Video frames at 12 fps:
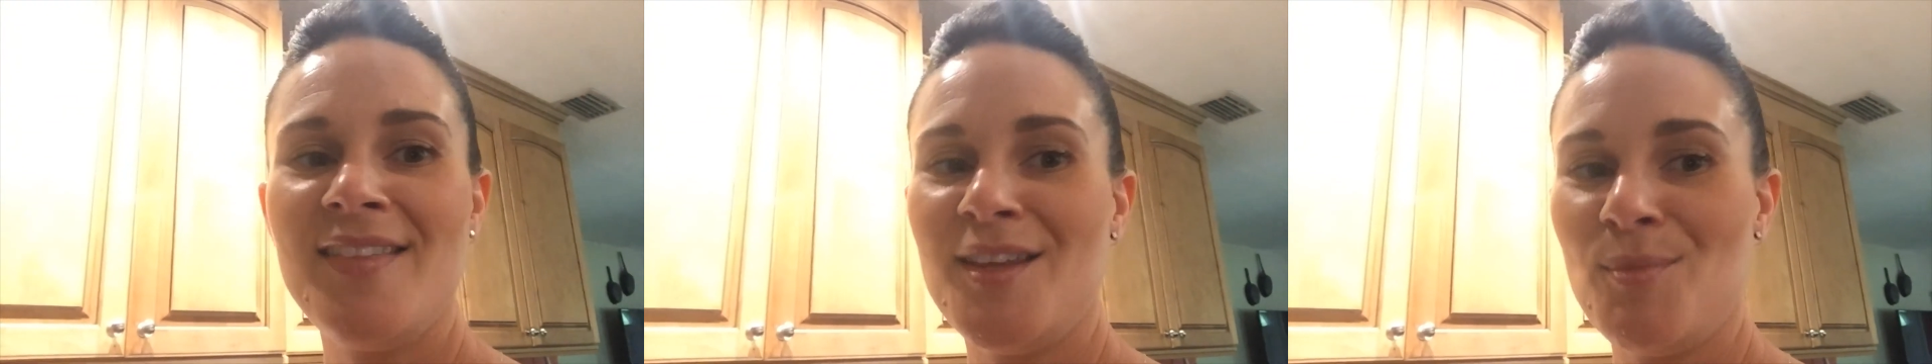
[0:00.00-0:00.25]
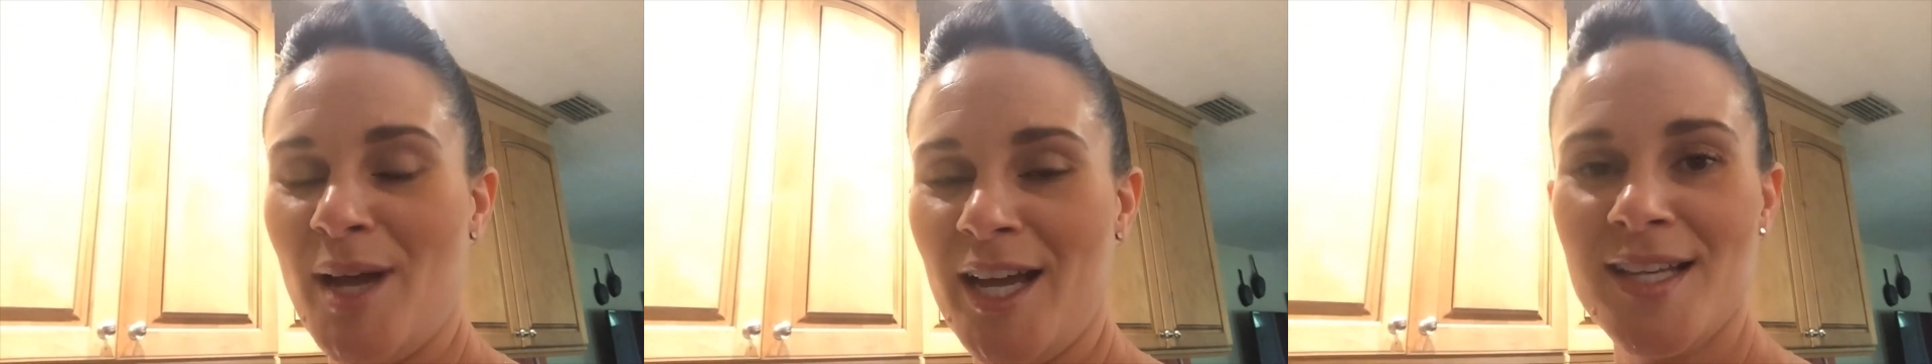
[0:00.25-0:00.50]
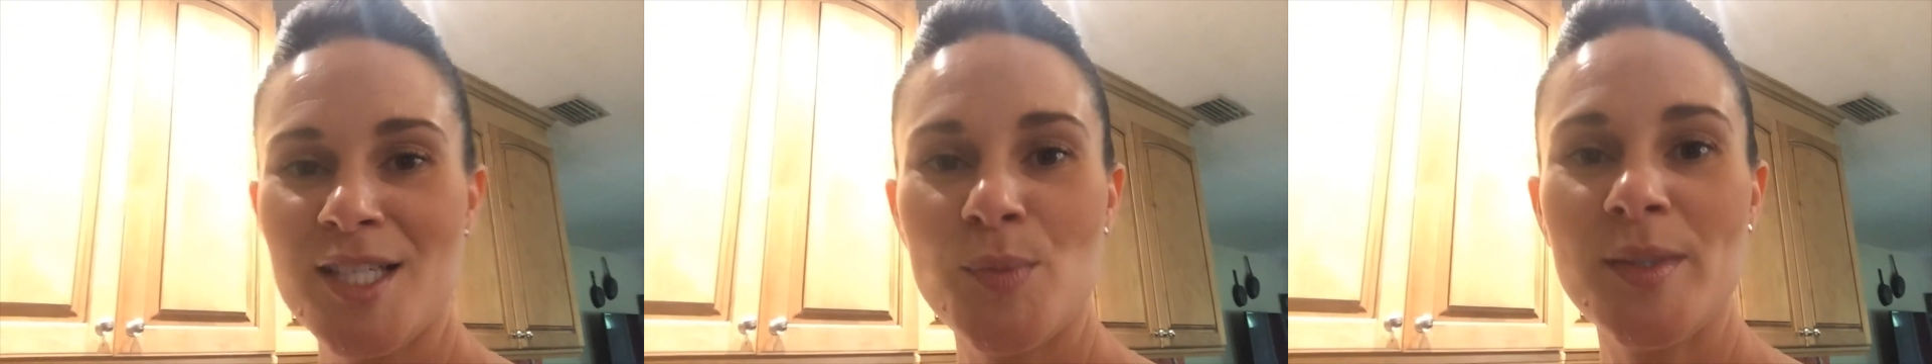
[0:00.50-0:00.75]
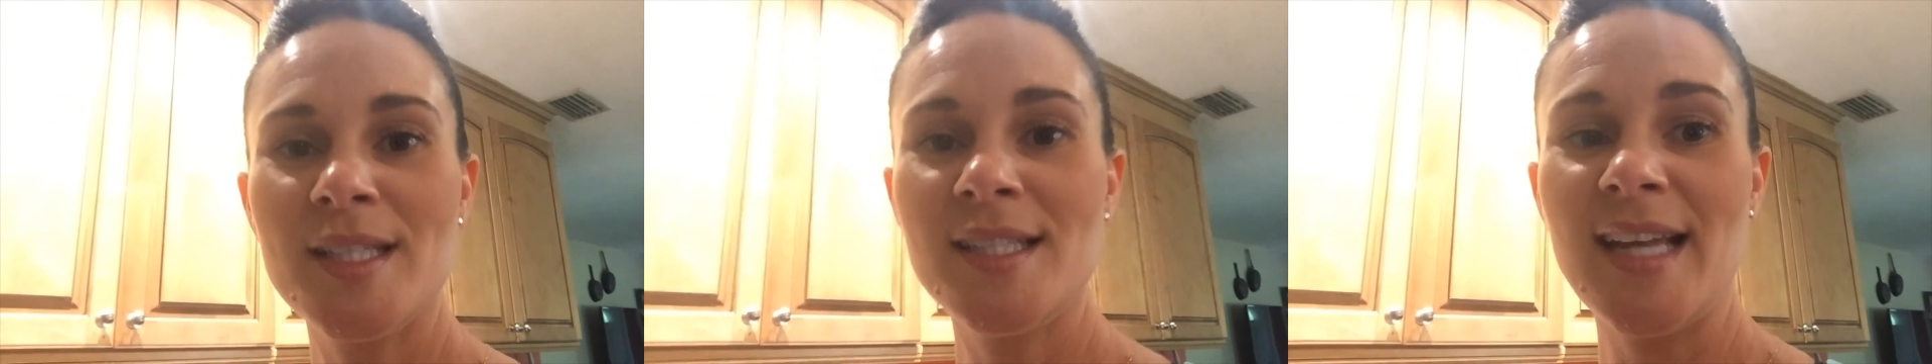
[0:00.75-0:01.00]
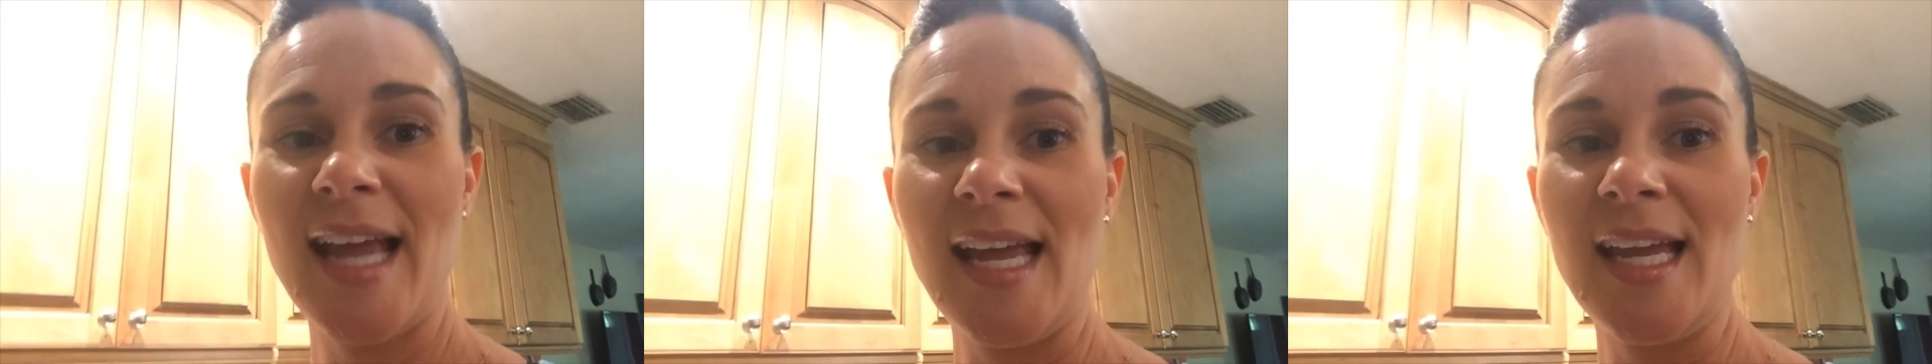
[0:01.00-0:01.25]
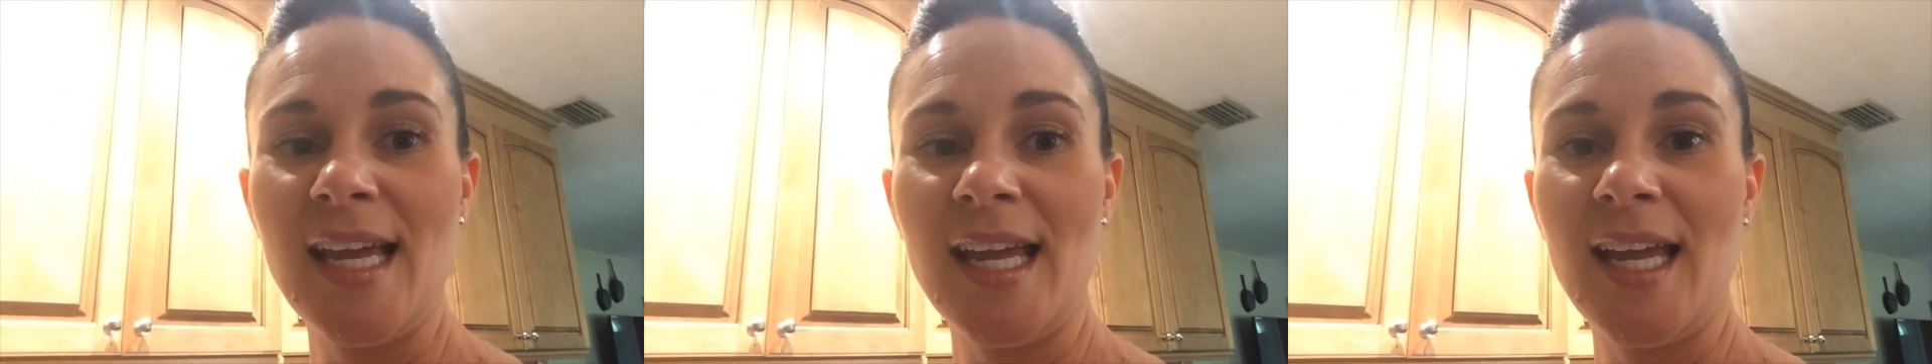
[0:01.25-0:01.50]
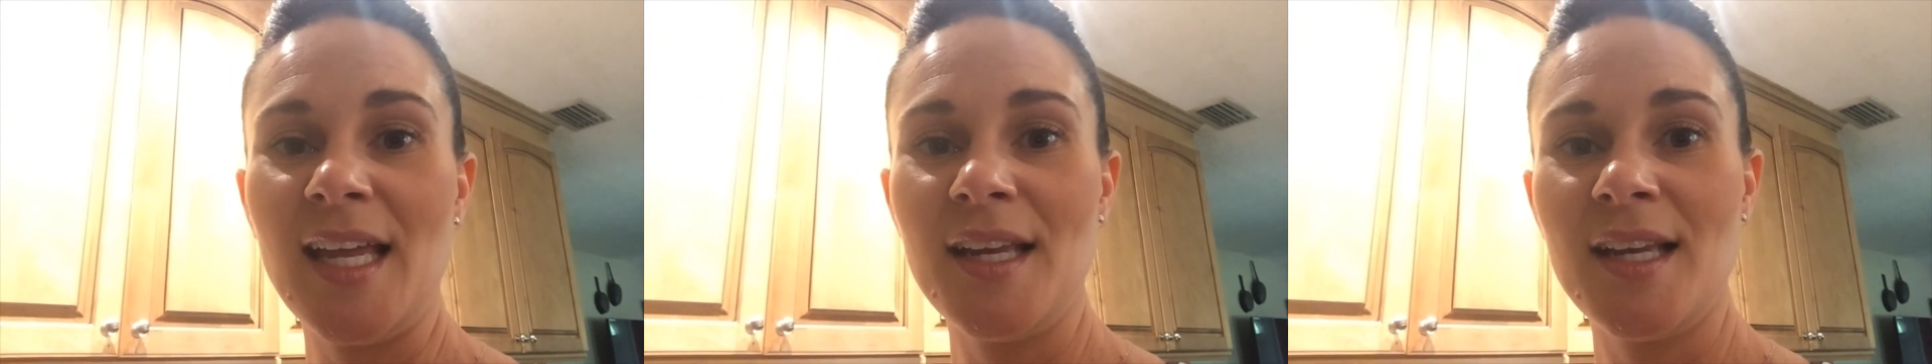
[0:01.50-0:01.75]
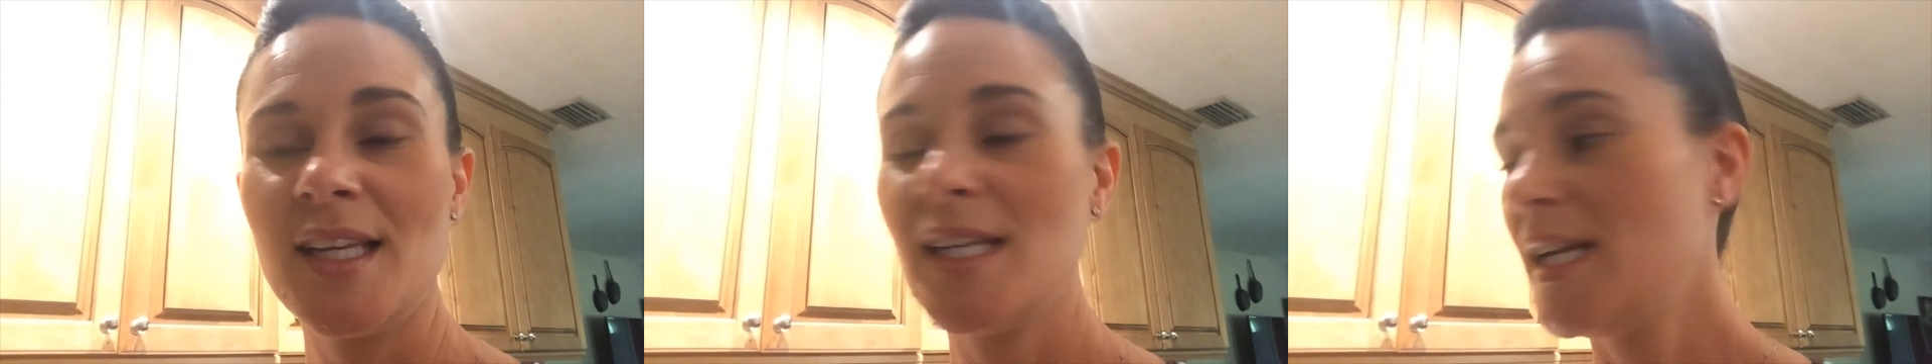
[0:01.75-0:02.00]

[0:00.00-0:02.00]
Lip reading: then my husband, and